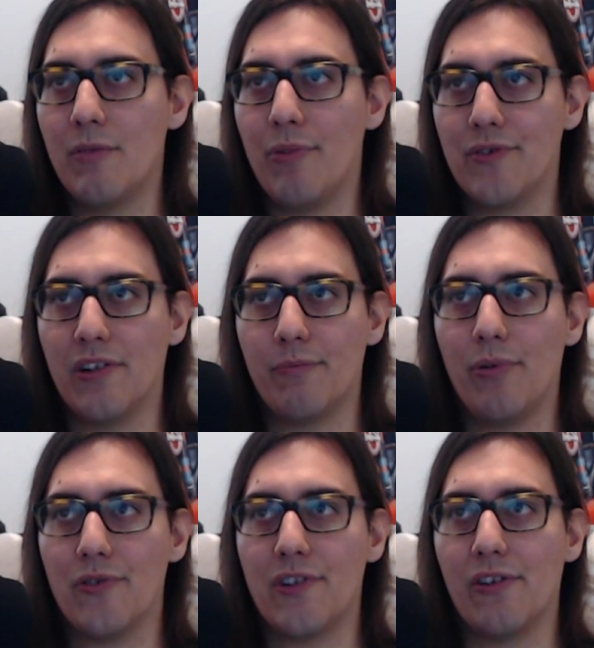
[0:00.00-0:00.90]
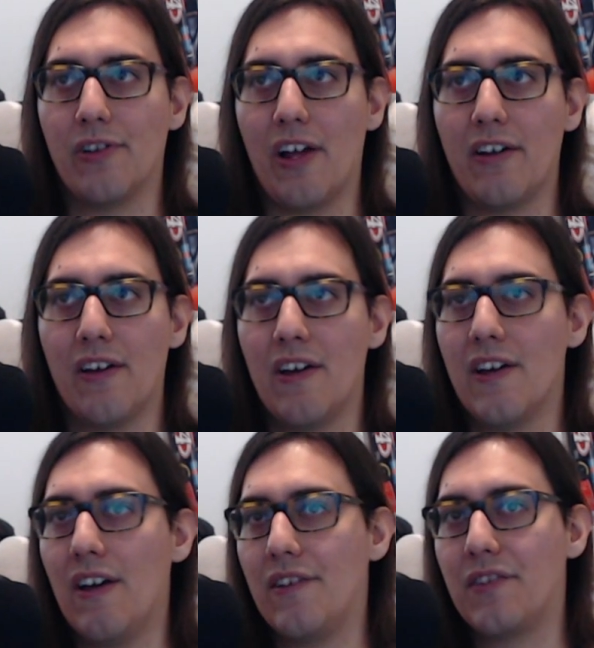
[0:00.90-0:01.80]
Pole sitter led
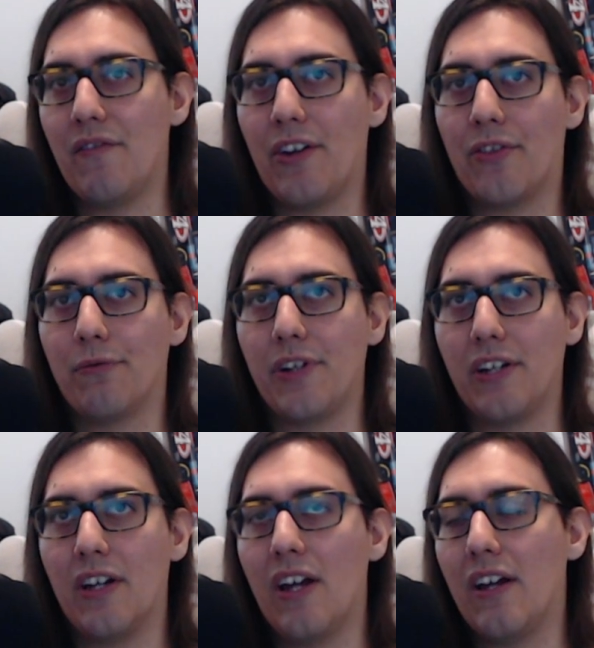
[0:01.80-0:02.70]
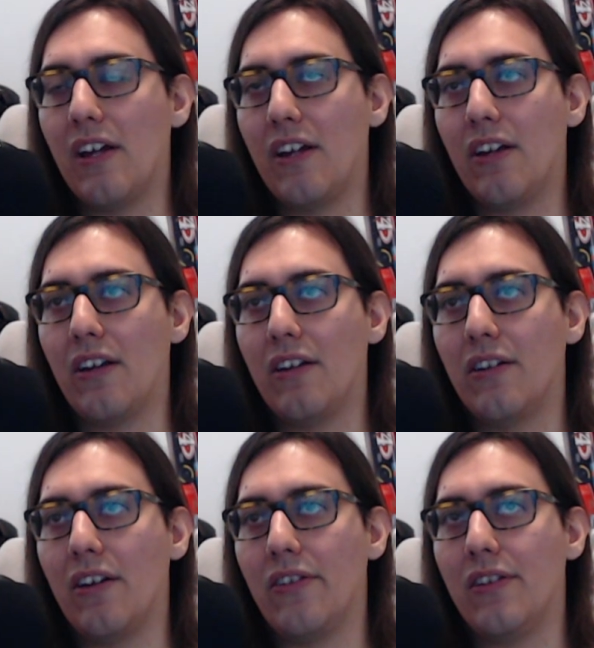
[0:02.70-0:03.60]
73
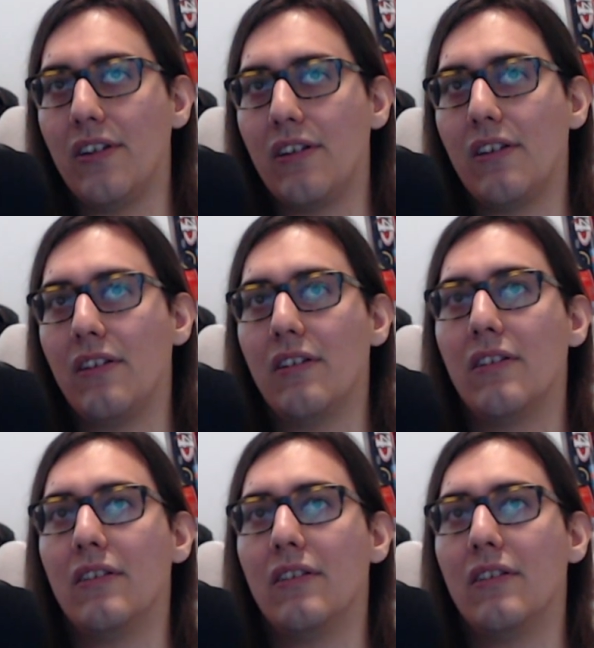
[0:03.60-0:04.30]
in the